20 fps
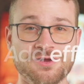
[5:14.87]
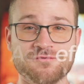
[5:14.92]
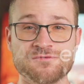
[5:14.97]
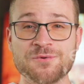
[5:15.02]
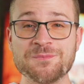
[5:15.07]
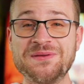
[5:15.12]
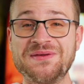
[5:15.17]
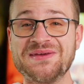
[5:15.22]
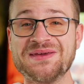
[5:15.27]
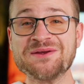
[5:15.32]

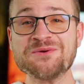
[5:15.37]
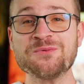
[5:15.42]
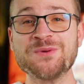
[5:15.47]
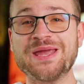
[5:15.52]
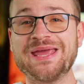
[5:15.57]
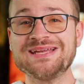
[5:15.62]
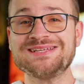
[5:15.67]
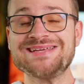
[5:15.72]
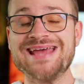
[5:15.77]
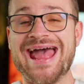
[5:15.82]
From here, we
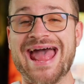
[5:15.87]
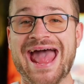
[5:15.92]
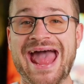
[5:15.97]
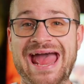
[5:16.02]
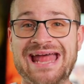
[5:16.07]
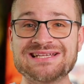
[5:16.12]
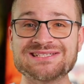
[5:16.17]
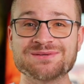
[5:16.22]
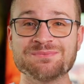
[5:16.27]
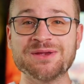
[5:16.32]
get to
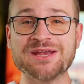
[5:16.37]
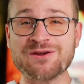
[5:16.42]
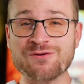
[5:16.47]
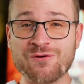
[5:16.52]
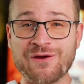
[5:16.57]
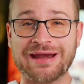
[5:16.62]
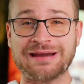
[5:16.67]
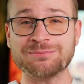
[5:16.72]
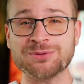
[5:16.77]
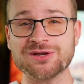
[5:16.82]
add some
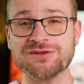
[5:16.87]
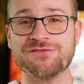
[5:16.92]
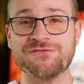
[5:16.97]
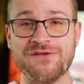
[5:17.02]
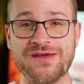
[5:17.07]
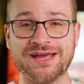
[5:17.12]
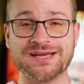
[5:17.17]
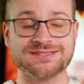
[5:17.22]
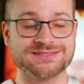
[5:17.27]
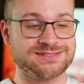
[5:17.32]
incredible
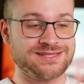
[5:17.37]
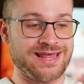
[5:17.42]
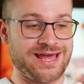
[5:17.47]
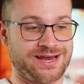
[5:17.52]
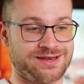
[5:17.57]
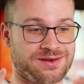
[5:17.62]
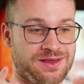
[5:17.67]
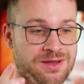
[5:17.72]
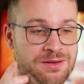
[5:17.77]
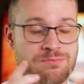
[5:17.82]
effects
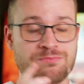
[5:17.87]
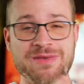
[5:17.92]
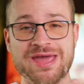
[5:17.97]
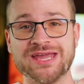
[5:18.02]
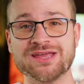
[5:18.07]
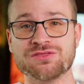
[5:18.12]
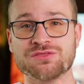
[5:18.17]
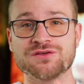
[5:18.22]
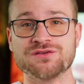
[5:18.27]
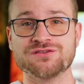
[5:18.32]
that
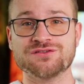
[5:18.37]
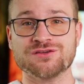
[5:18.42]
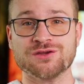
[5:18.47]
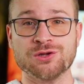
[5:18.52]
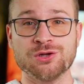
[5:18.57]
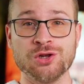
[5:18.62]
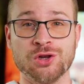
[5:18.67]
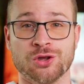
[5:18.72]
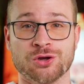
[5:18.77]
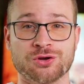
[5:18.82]
make this
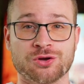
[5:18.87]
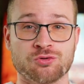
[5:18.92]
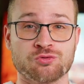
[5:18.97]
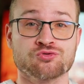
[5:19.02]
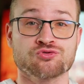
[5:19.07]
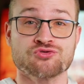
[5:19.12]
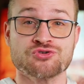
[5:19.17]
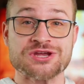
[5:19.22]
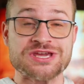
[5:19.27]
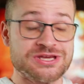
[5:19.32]
look
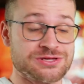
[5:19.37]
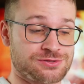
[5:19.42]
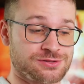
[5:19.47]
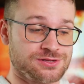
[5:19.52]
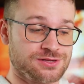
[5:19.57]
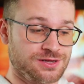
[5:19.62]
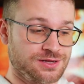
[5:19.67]
real.